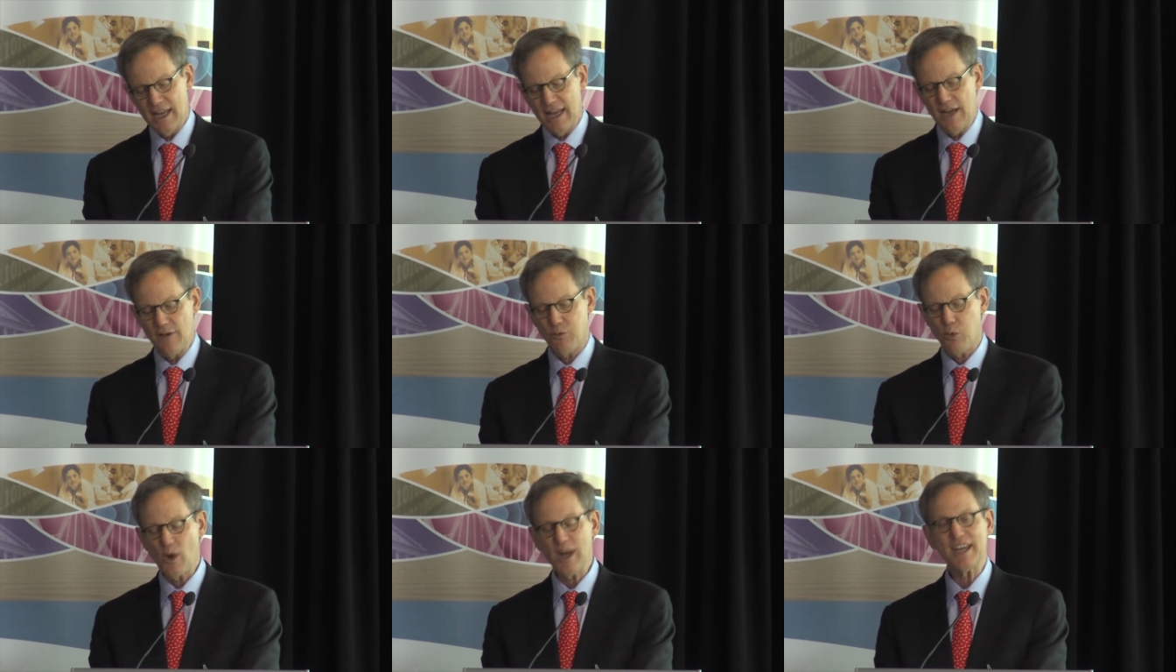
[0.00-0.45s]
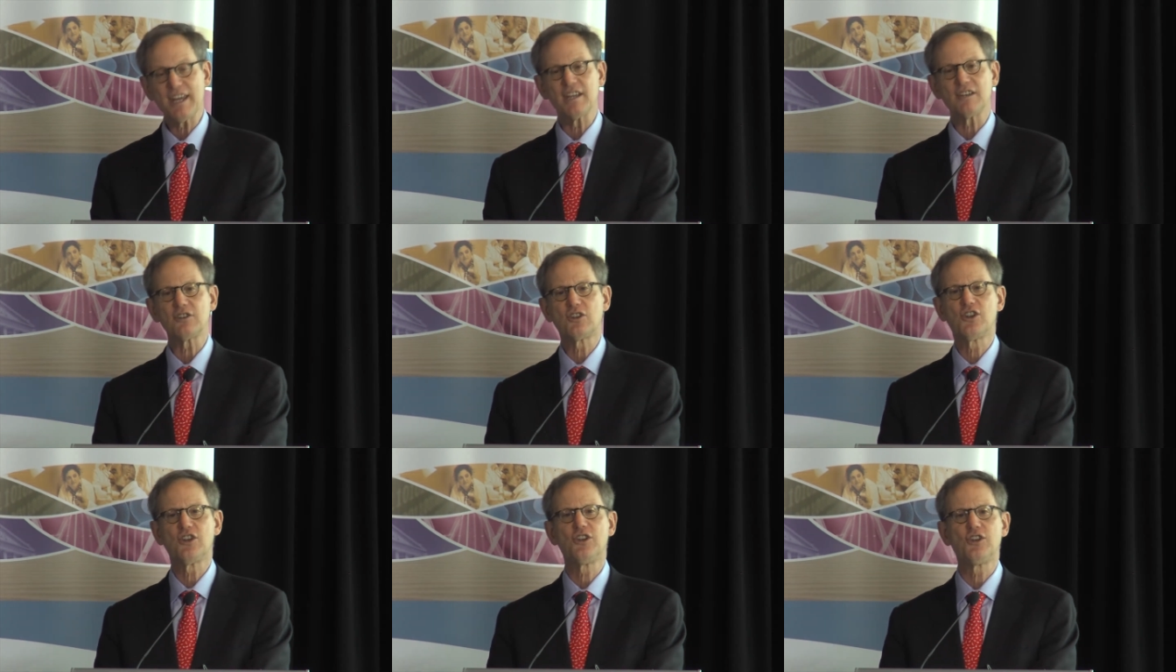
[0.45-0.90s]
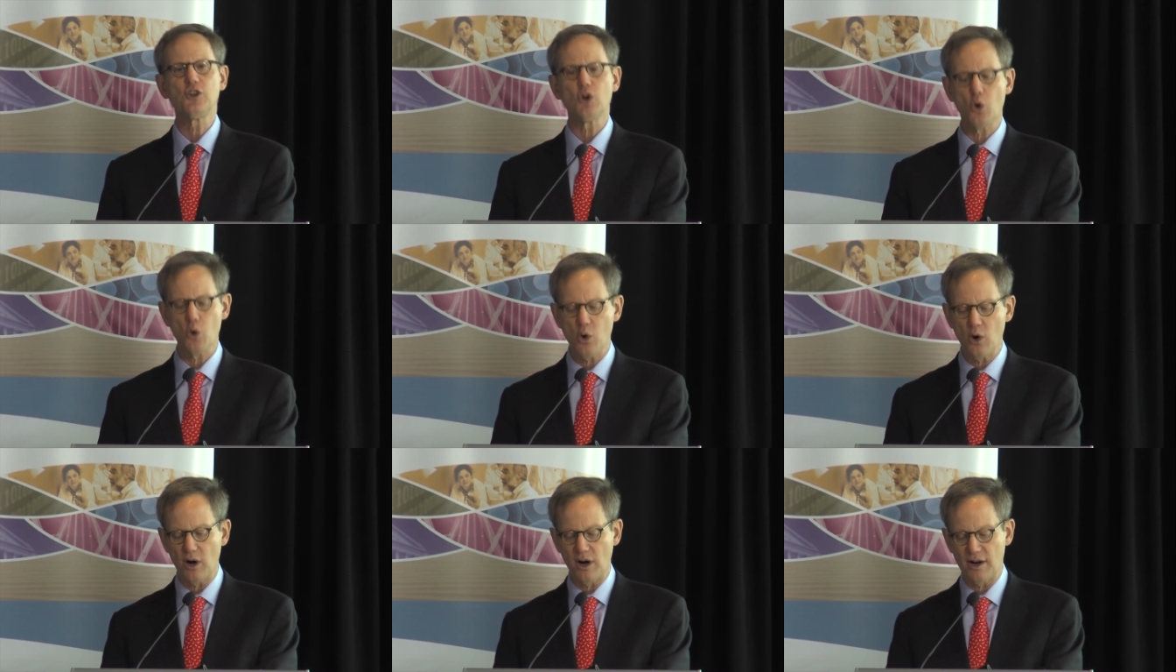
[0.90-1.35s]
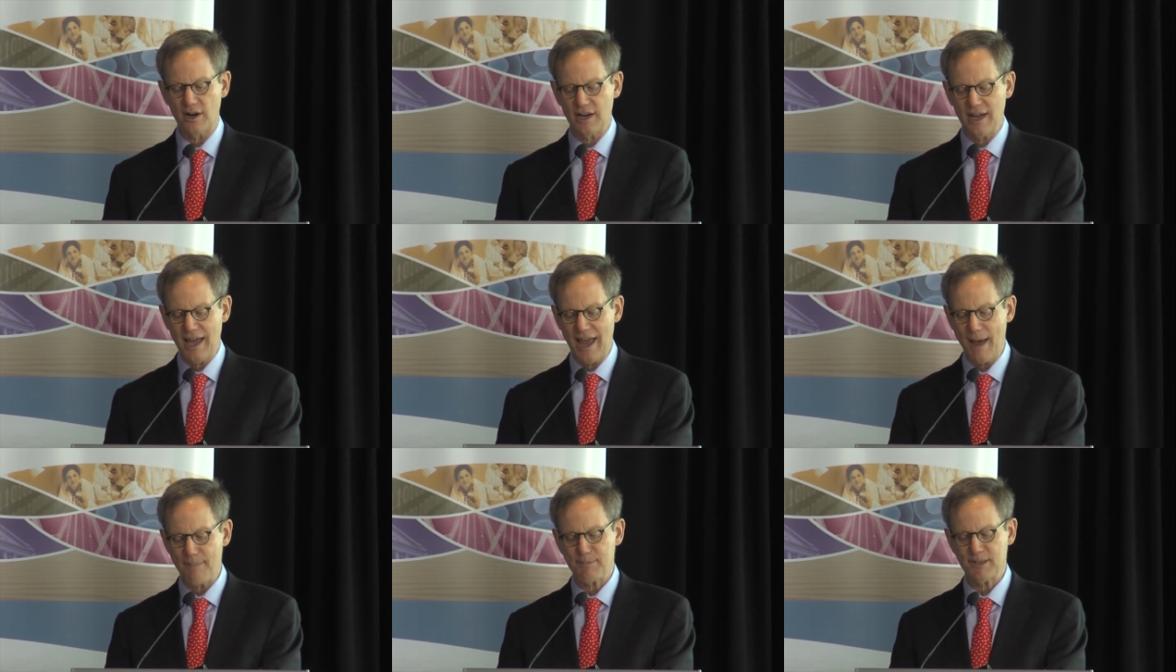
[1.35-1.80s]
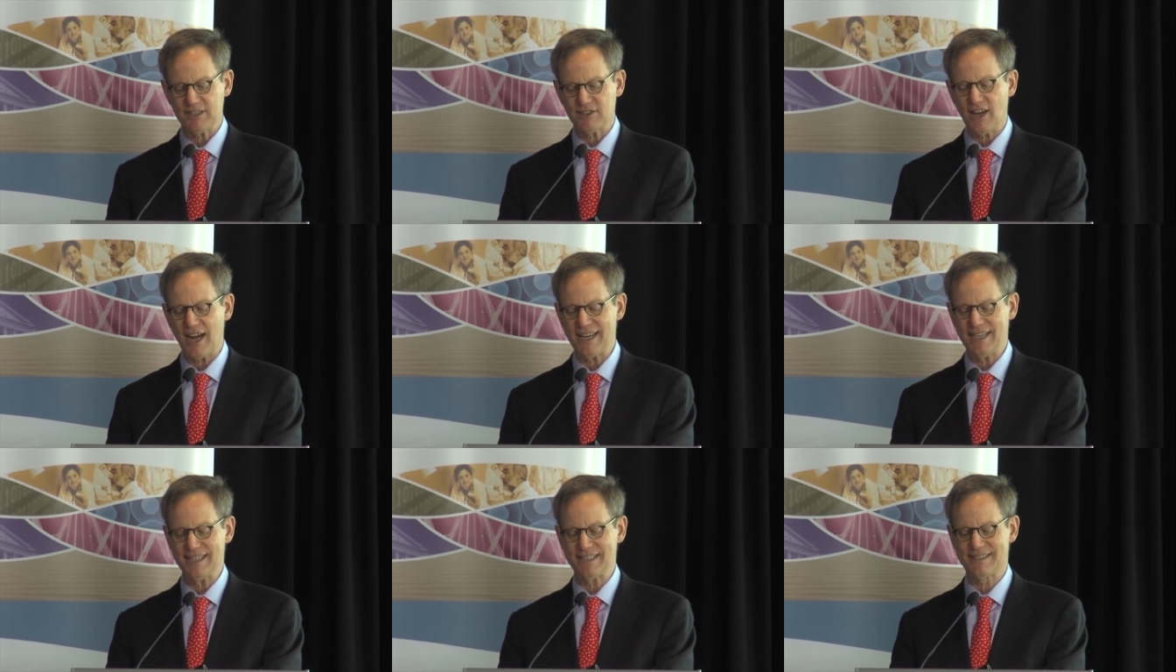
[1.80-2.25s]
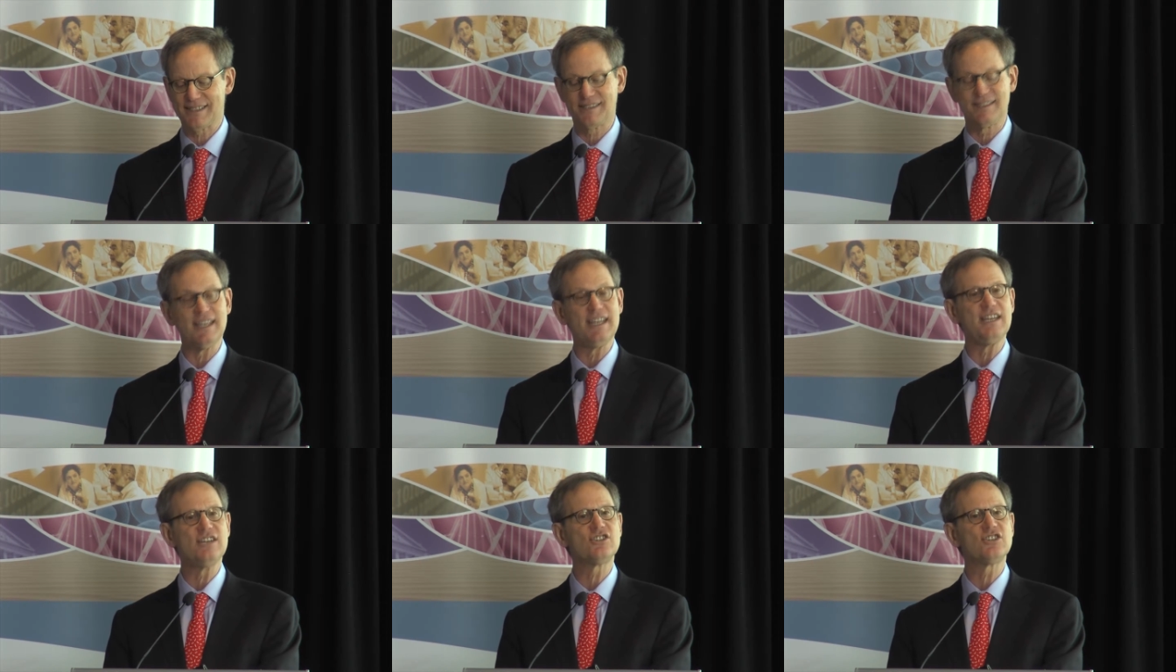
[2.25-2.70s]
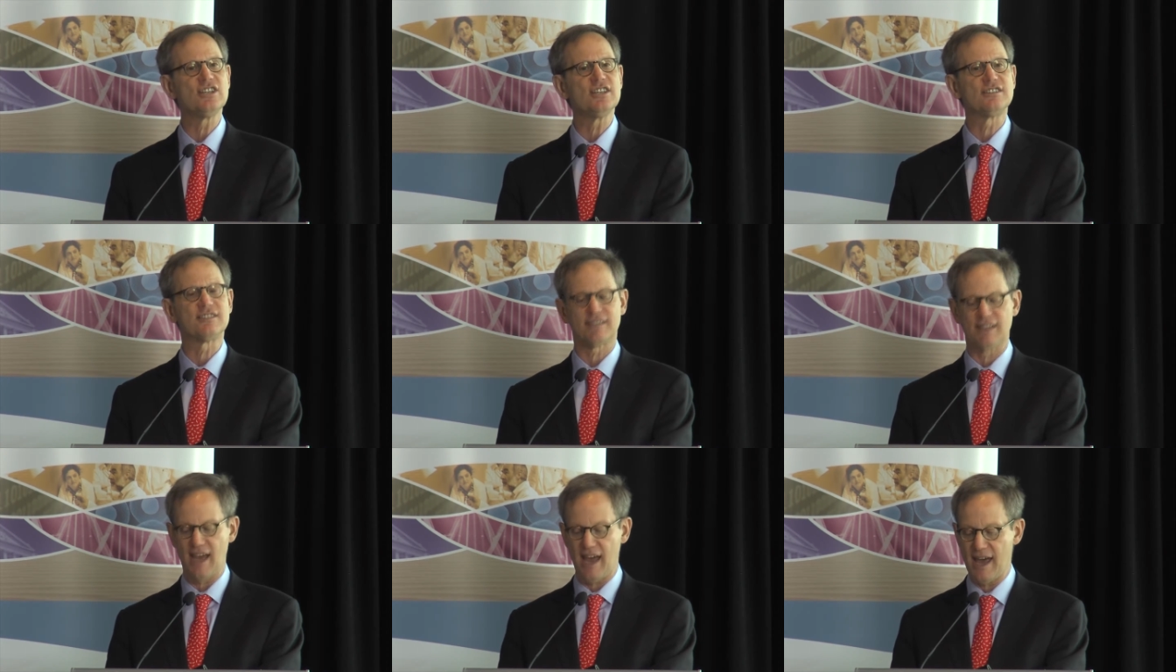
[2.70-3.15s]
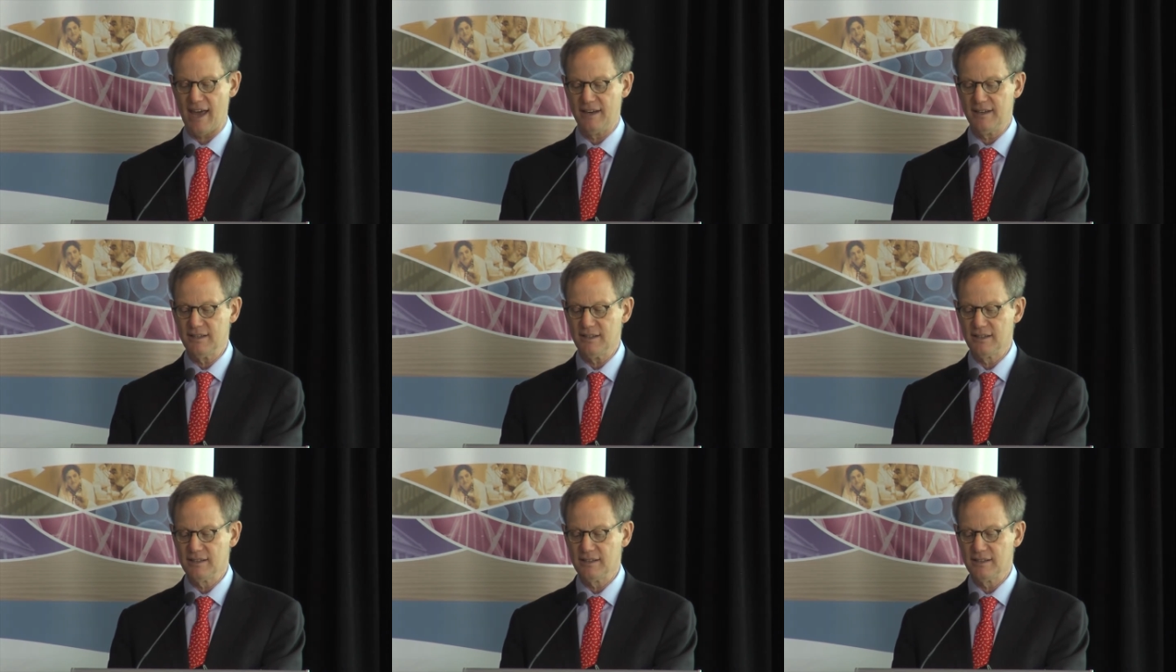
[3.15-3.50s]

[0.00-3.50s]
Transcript: If we can cure hepatitis C, she said,